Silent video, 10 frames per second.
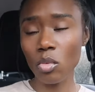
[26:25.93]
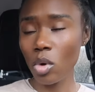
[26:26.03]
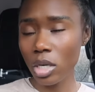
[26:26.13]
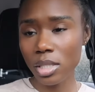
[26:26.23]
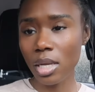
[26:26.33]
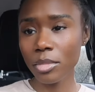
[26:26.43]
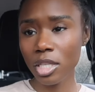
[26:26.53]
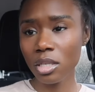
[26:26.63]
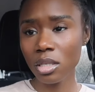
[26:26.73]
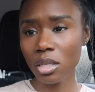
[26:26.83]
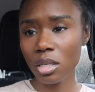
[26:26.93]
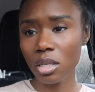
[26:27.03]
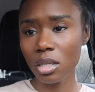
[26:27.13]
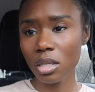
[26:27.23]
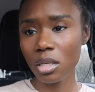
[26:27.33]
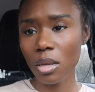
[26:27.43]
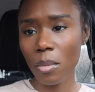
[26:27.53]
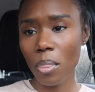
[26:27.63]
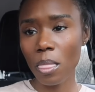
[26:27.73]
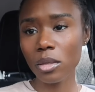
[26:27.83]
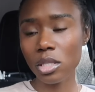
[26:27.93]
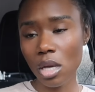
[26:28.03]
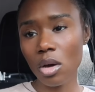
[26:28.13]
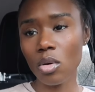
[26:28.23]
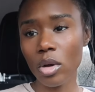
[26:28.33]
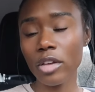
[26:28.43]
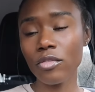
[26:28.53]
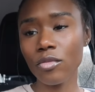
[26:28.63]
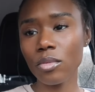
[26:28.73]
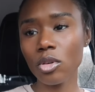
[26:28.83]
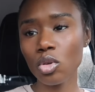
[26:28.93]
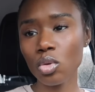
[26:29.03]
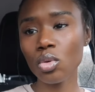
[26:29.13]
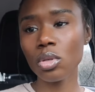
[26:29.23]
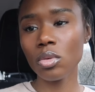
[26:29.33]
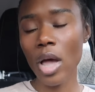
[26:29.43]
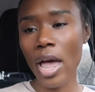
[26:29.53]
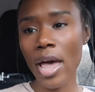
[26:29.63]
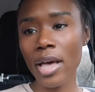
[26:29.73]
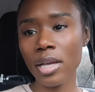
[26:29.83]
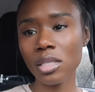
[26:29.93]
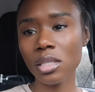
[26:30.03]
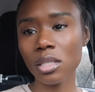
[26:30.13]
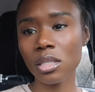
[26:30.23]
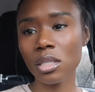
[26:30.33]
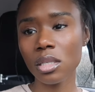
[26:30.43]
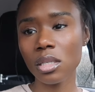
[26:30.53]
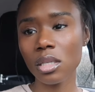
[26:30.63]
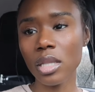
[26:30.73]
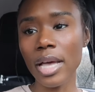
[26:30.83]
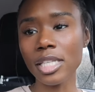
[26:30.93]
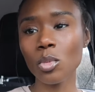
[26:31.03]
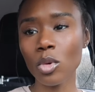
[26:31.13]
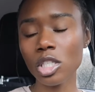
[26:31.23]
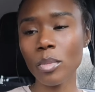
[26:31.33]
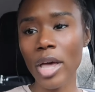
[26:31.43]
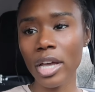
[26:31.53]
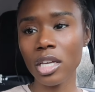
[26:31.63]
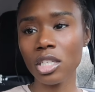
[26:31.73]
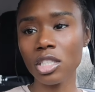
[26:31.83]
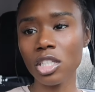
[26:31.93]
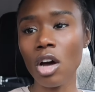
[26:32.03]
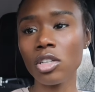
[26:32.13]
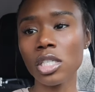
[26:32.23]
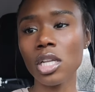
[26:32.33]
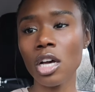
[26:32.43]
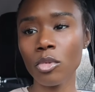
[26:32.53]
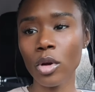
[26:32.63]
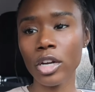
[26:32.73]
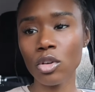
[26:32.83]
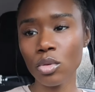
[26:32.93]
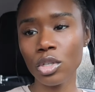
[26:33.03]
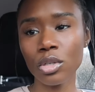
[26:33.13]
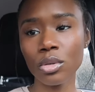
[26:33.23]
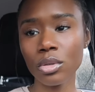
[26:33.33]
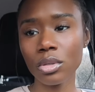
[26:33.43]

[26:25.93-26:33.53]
One something. Yeah. So if Hulu has that sports package, I'll just upgrade Hulu.